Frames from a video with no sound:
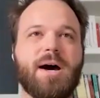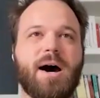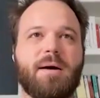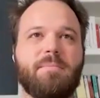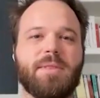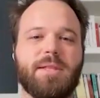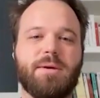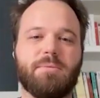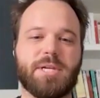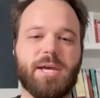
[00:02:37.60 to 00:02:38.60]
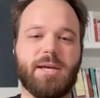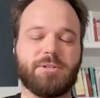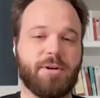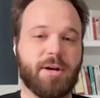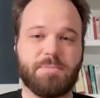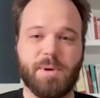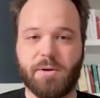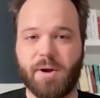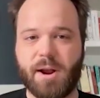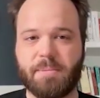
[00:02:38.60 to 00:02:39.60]
Um, it was a, it turned out to be
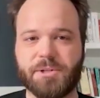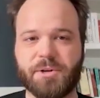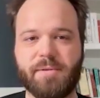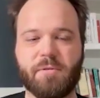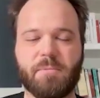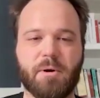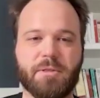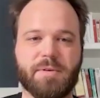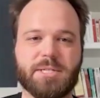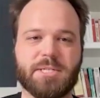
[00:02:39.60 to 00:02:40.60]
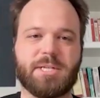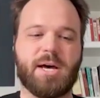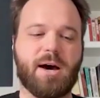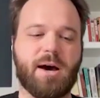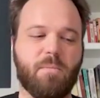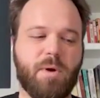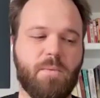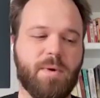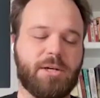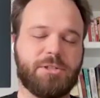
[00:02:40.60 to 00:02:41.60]
a great opportunity for both of us. Um,
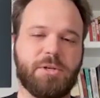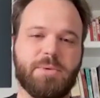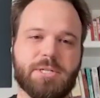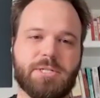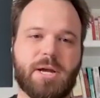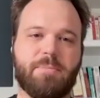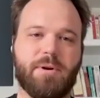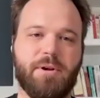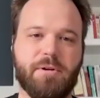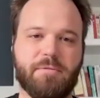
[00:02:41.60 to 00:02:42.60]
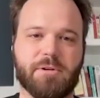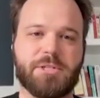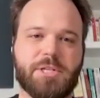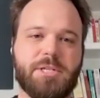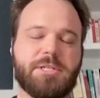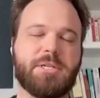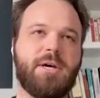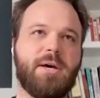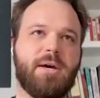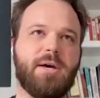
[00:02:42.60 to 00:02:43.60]
we actually went to separate universities,
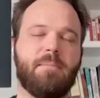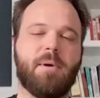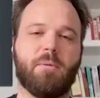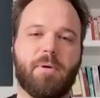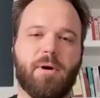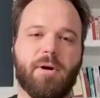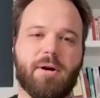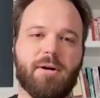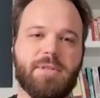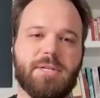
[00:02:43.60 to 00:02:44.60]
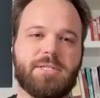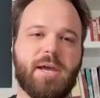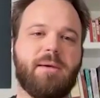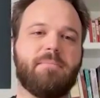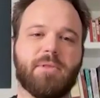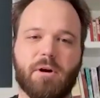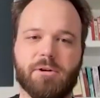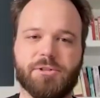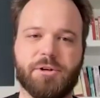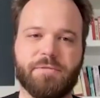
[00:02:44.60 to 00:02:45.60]
but we're part of the same
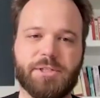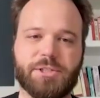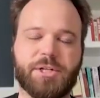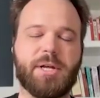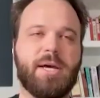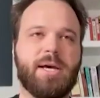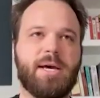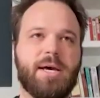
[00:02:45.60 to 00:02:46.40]
larger division.